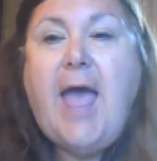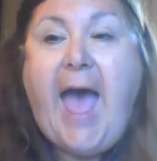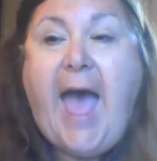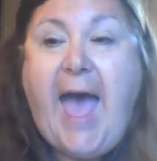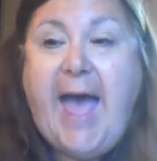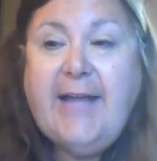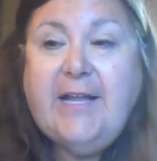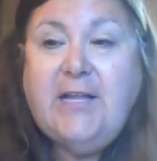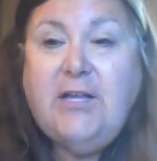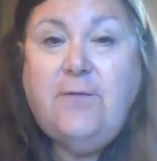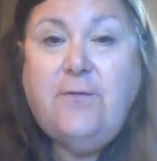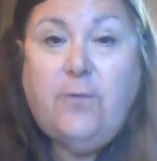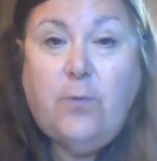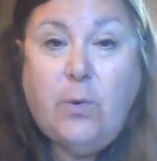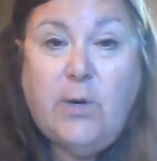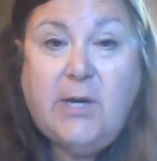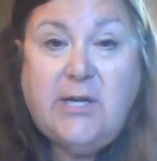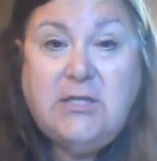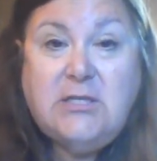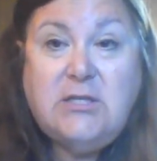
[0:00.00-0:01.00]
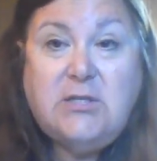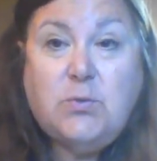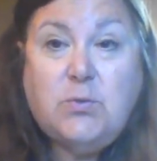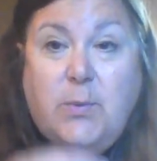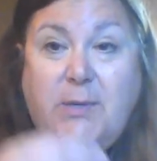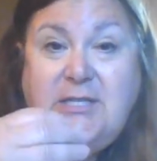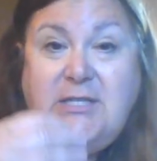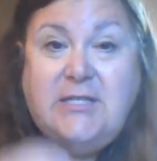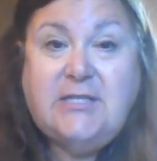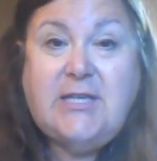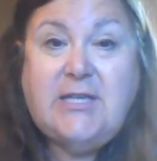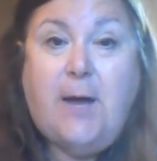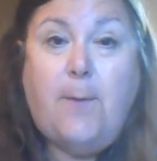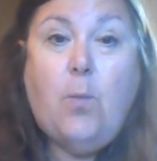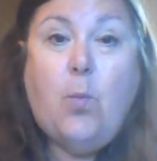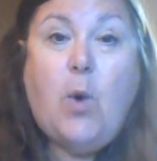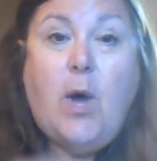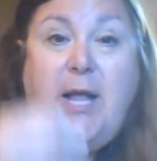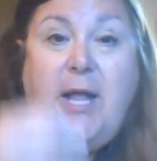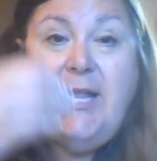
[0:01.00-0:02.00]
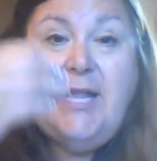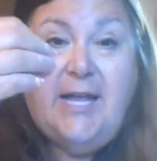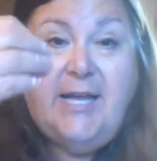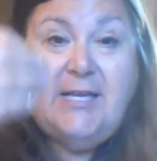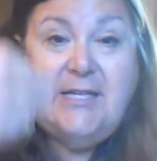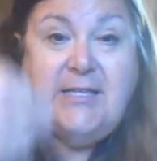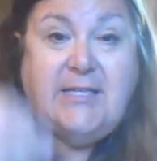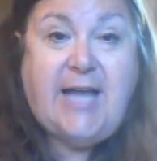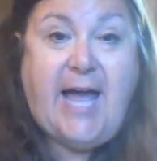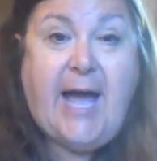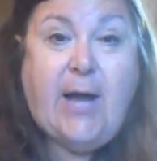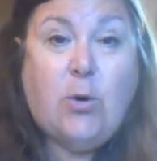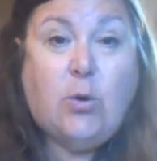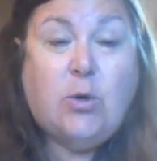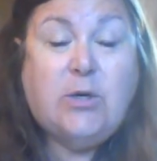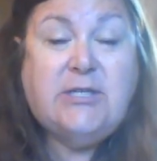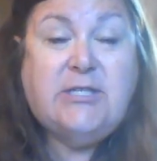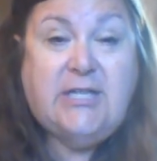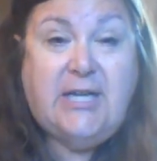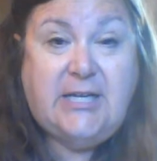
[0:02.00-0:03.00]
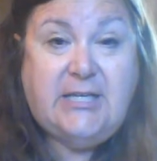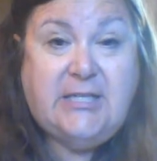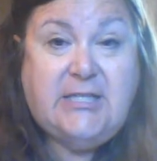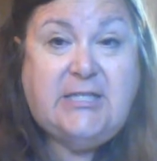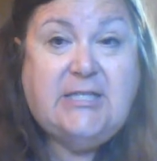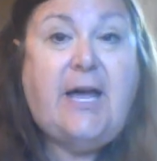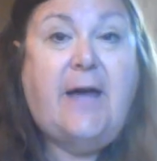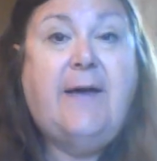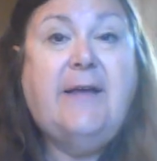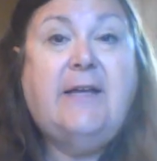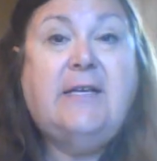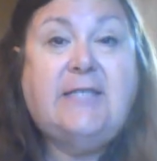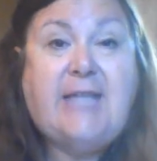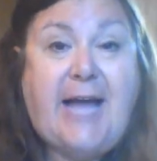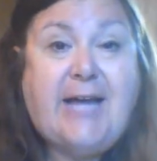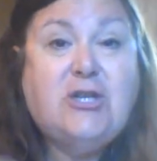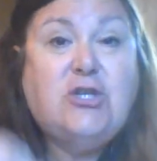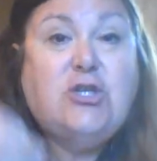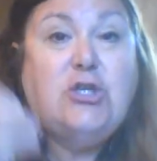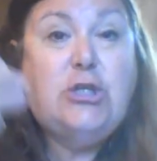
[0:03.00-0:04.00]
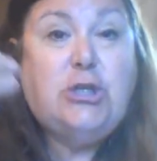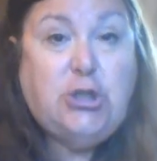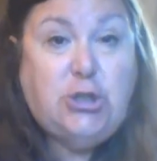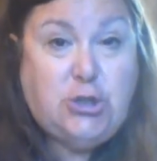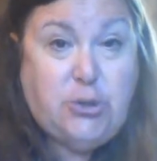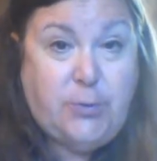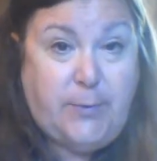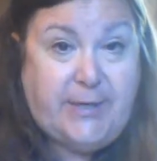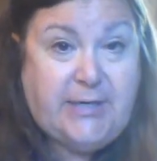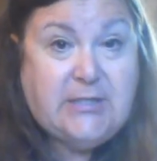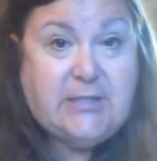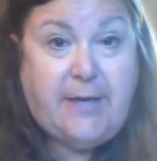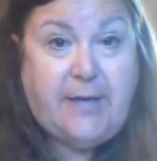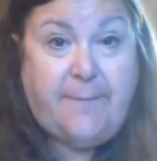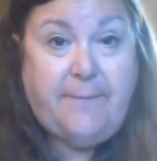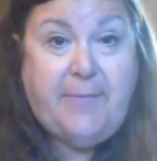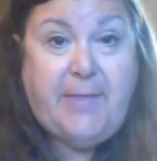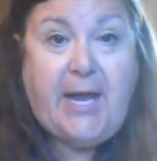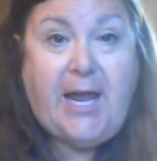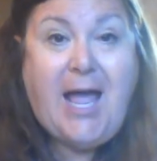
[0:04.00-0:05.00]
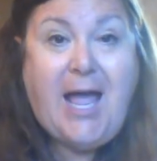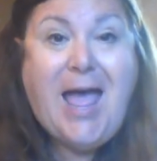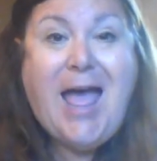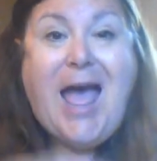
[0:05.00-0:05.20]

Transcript: Active voice is when someone is actually doing something.